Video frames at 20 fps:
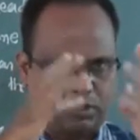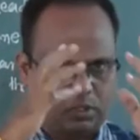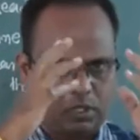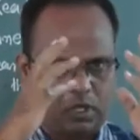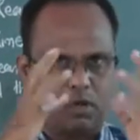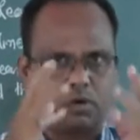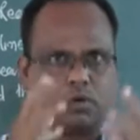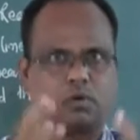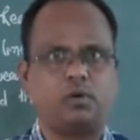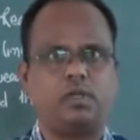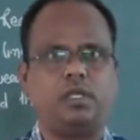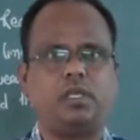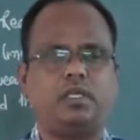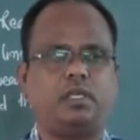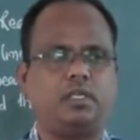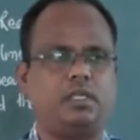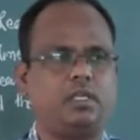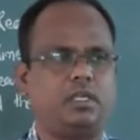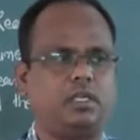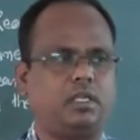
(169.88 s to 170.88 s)

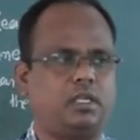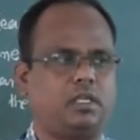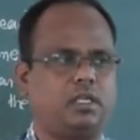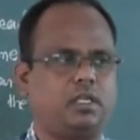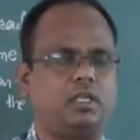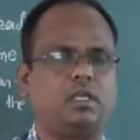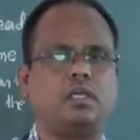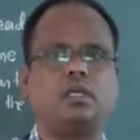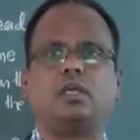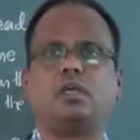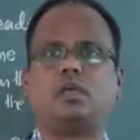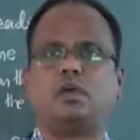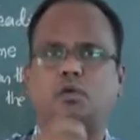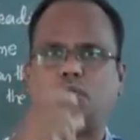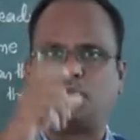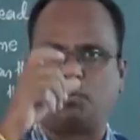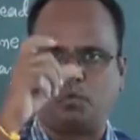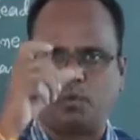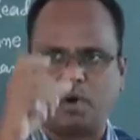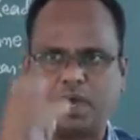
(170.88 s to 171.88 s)
thoroughly
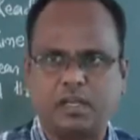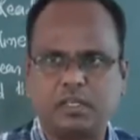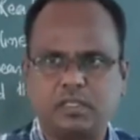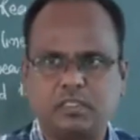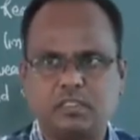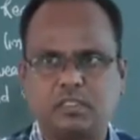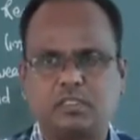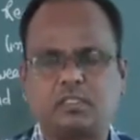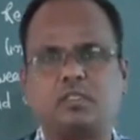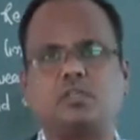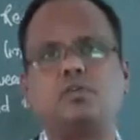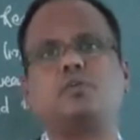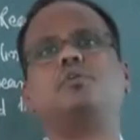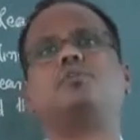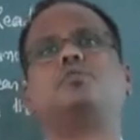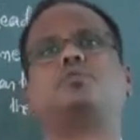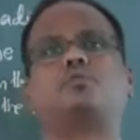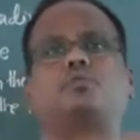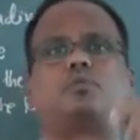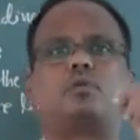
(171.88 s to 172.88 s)
once
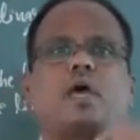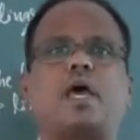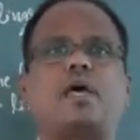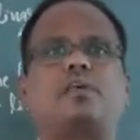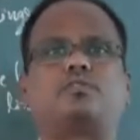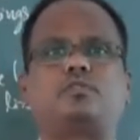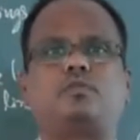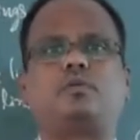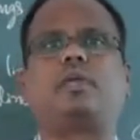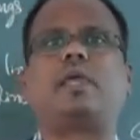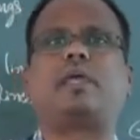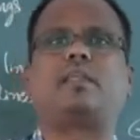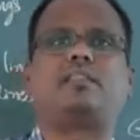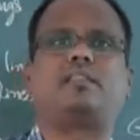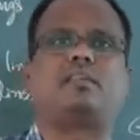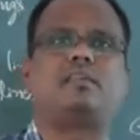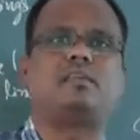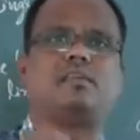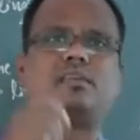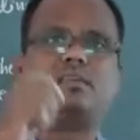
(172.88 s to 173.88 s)
so as to get
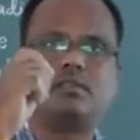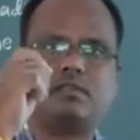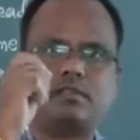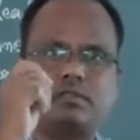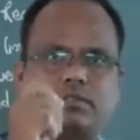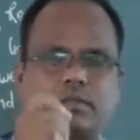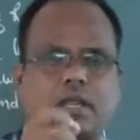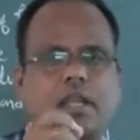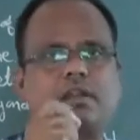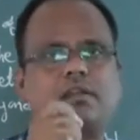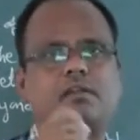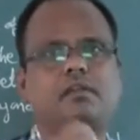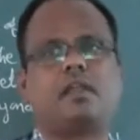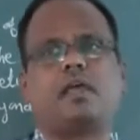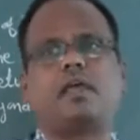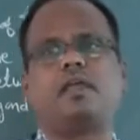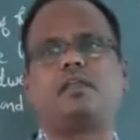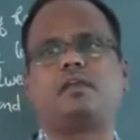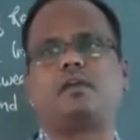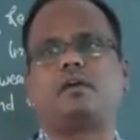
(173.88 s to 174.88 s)
the central
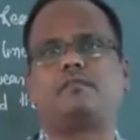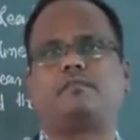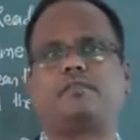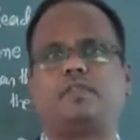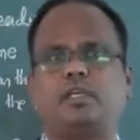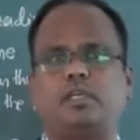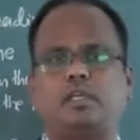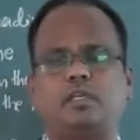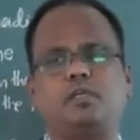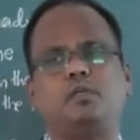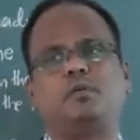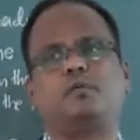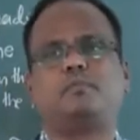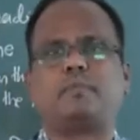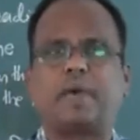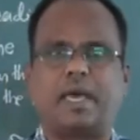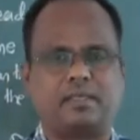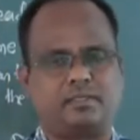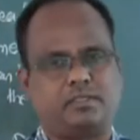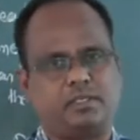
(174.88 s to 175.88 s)
idea of the
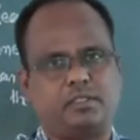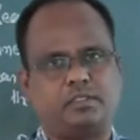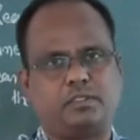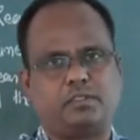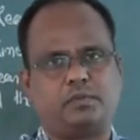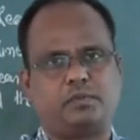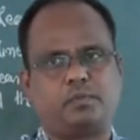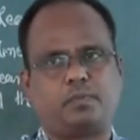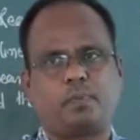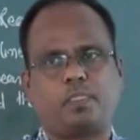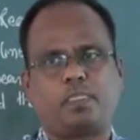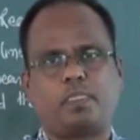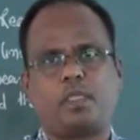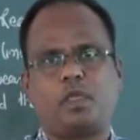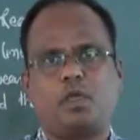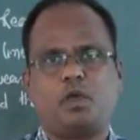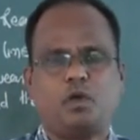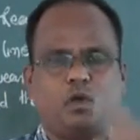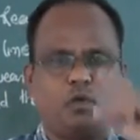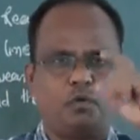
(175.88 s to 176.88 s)
passage.
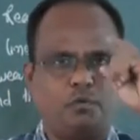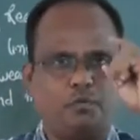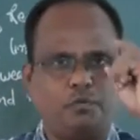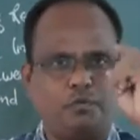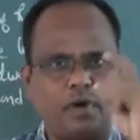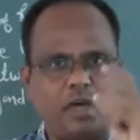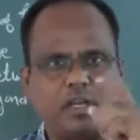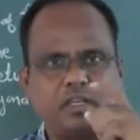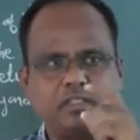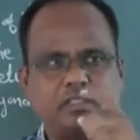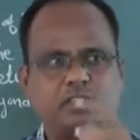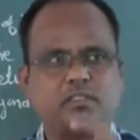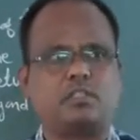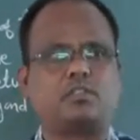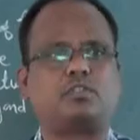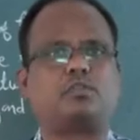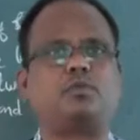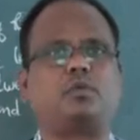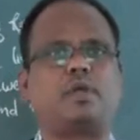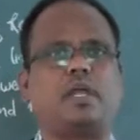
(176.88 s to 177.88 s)
Once the
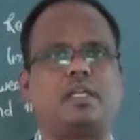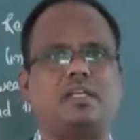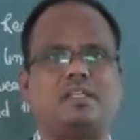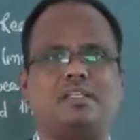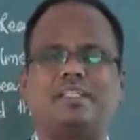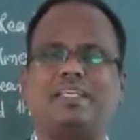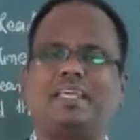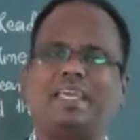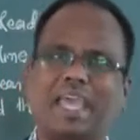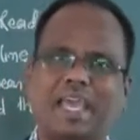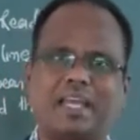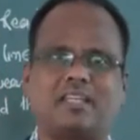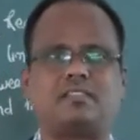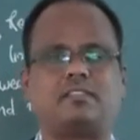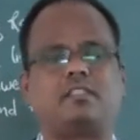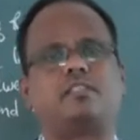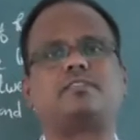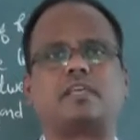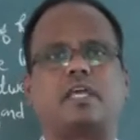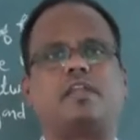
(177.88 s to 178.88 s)
student gets
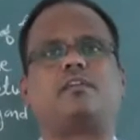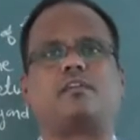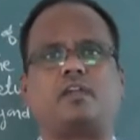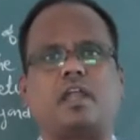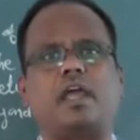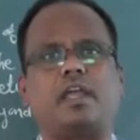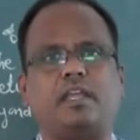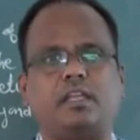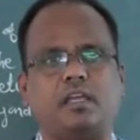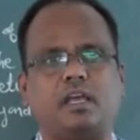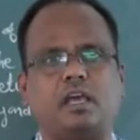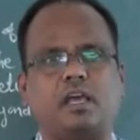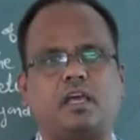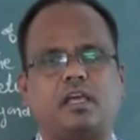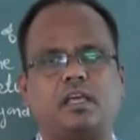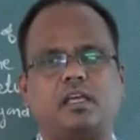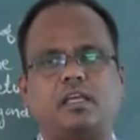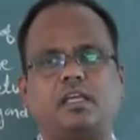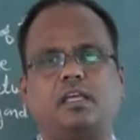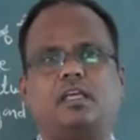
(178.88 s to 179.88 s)
the central
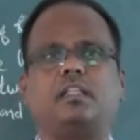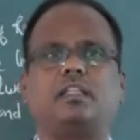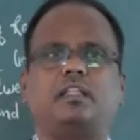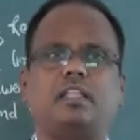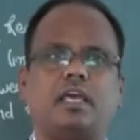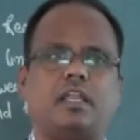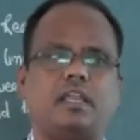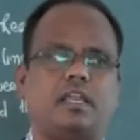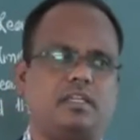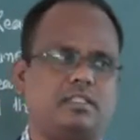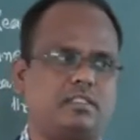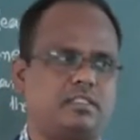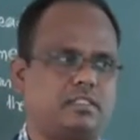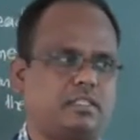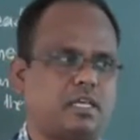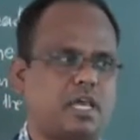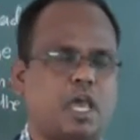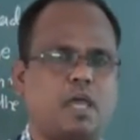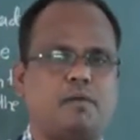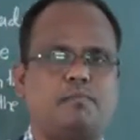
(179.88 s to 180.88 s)
idea, then it's
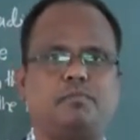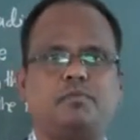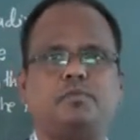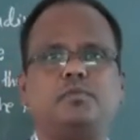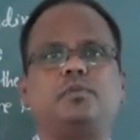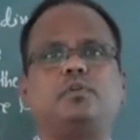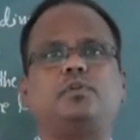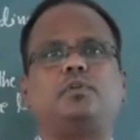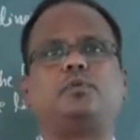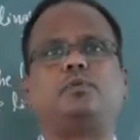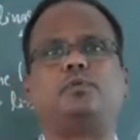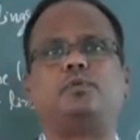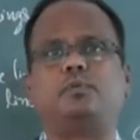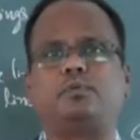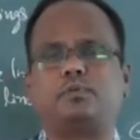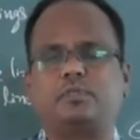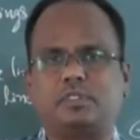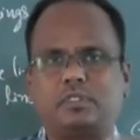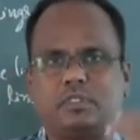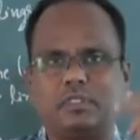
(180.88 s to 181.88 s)
time to
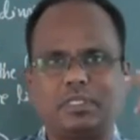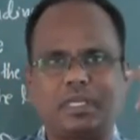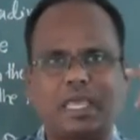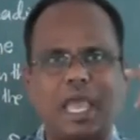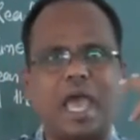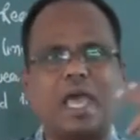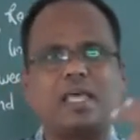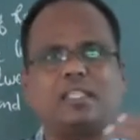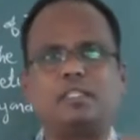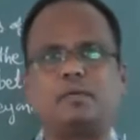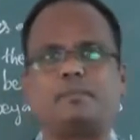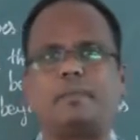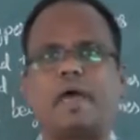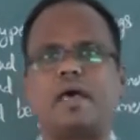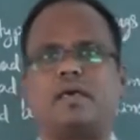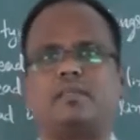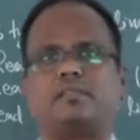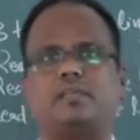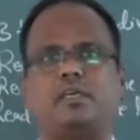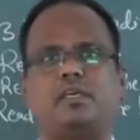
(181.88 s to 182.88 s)
scan the
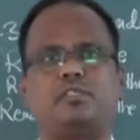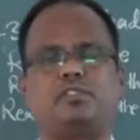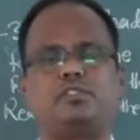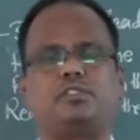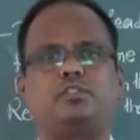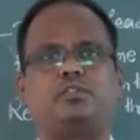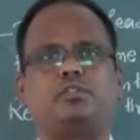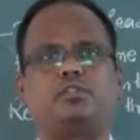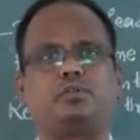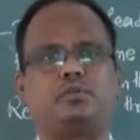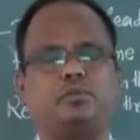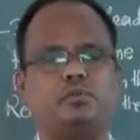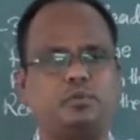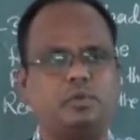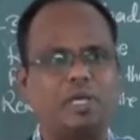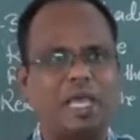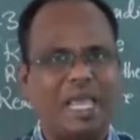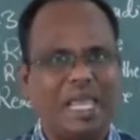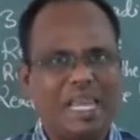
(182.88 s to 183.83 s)
passage to